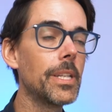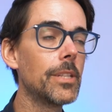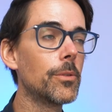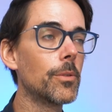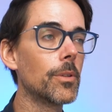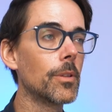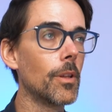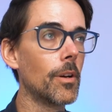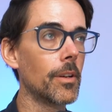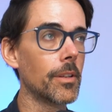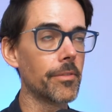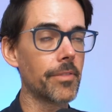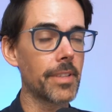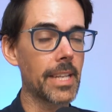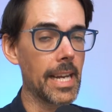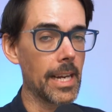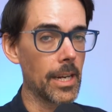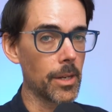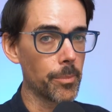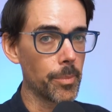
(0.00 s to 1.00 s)
do a lot of
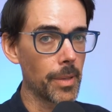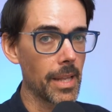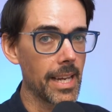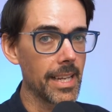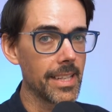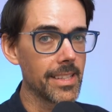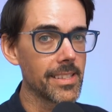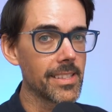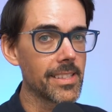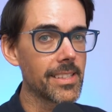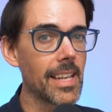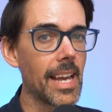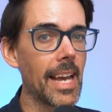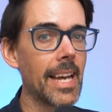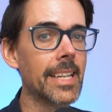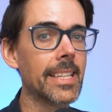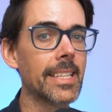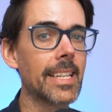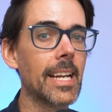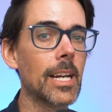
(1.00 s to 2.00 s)
care plans,
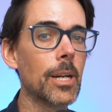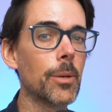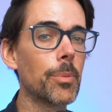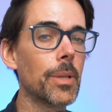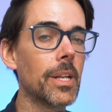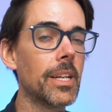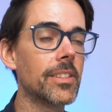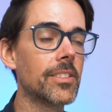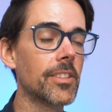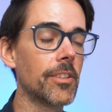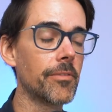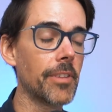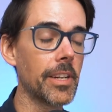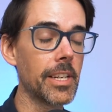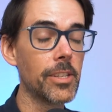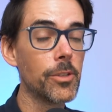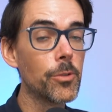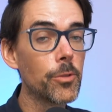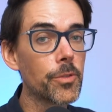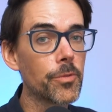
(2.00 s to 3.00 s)
and care plans are very
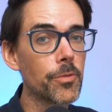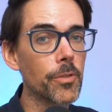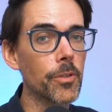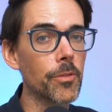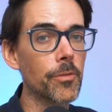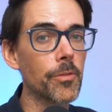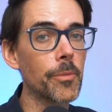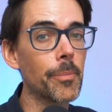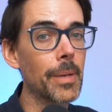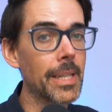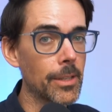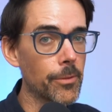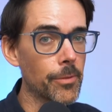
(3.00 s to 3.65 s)
useful for many